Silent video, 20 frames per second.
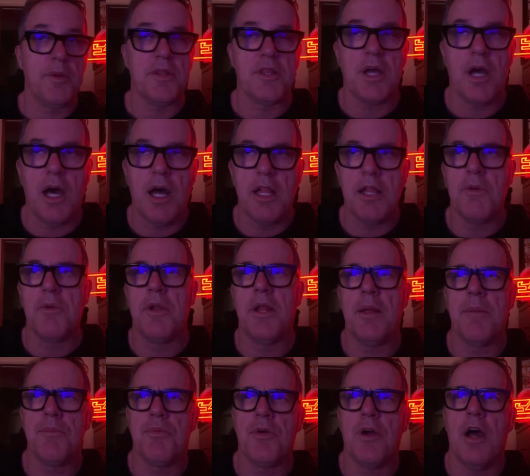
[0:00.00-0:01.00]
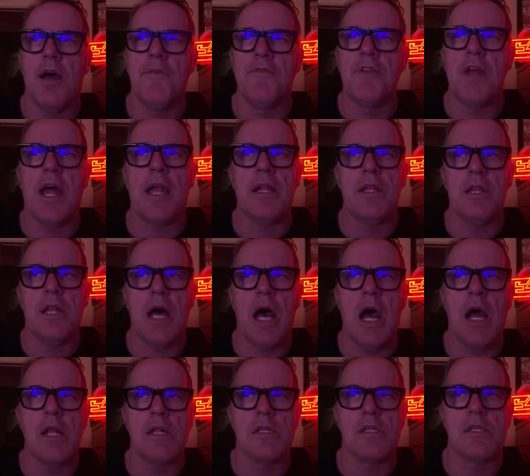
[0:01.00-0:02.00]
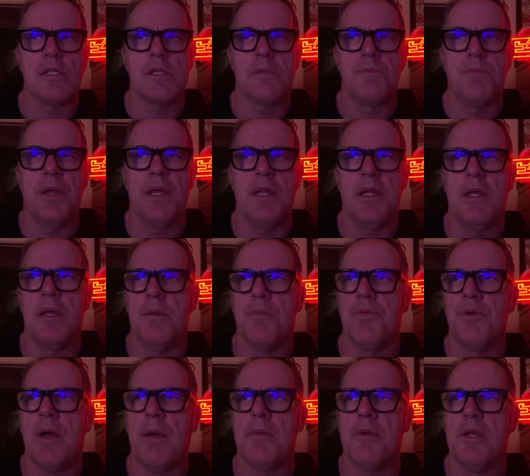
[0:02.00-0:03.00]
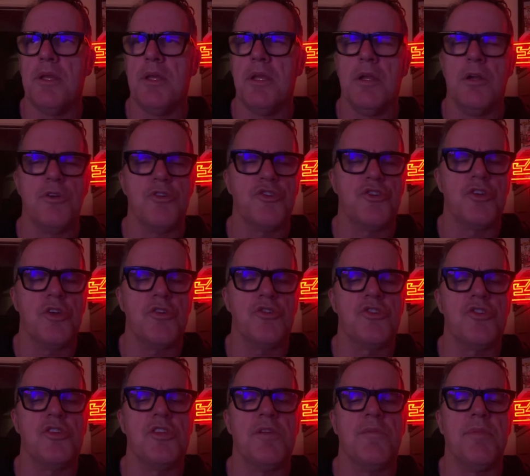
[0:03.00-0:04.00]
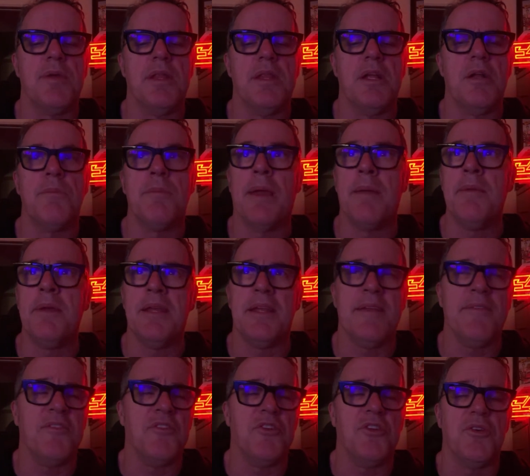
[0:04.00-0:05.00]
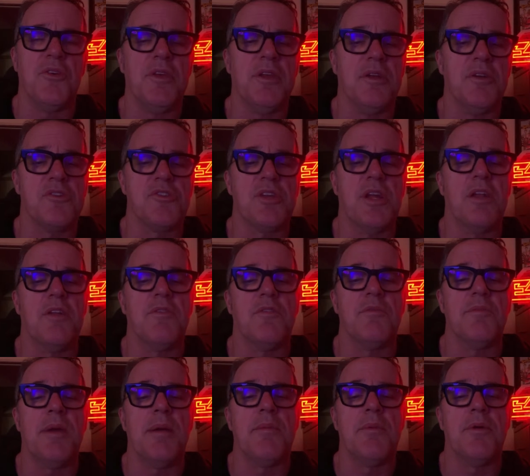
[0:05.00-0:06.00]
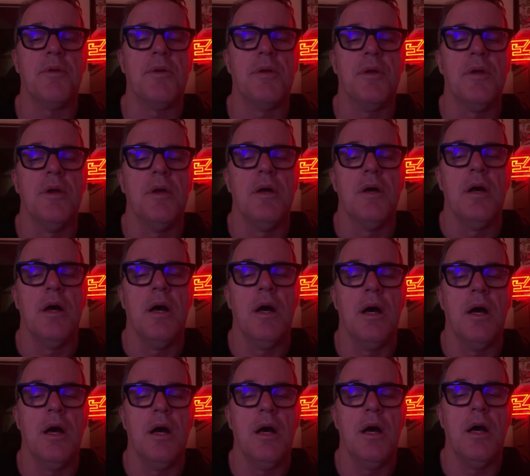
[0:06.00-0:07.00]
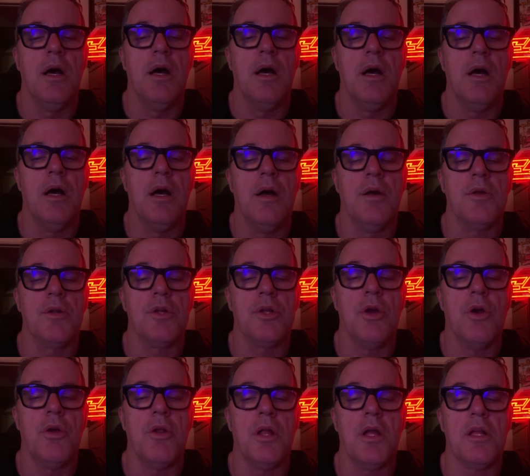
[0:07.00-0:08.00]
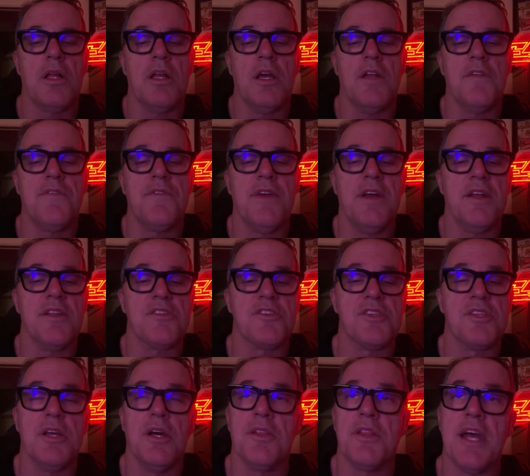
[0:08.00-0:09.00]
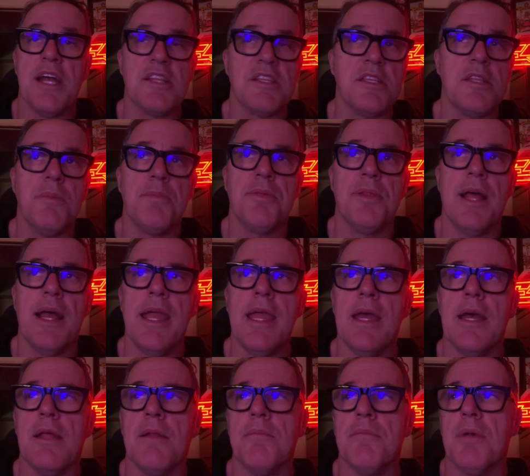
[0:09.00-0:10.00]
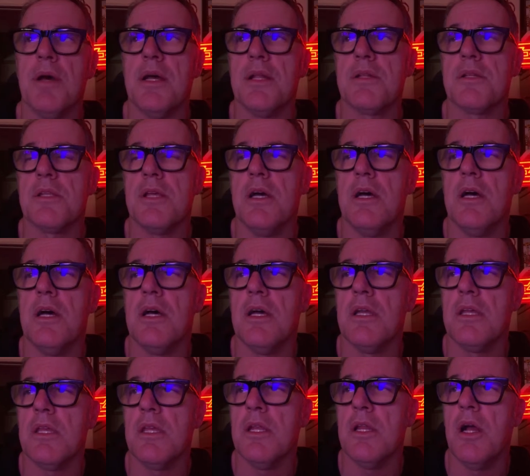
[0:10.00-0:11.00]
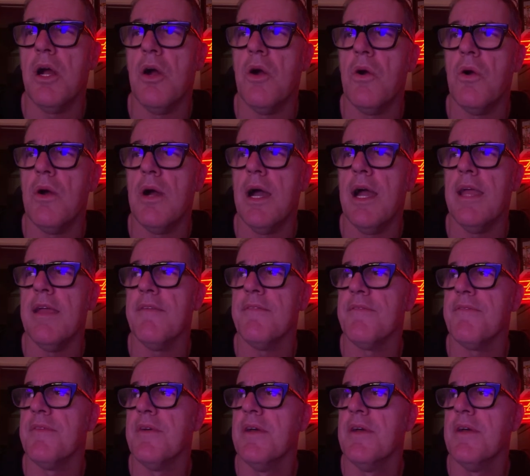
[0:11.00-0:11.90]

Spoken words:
the Hollywood Improv, not a lot. Been probably a year or so since I've been there, maybe even 2 years. I don't remember. Going on Gutfeld still. That's the plan, but I've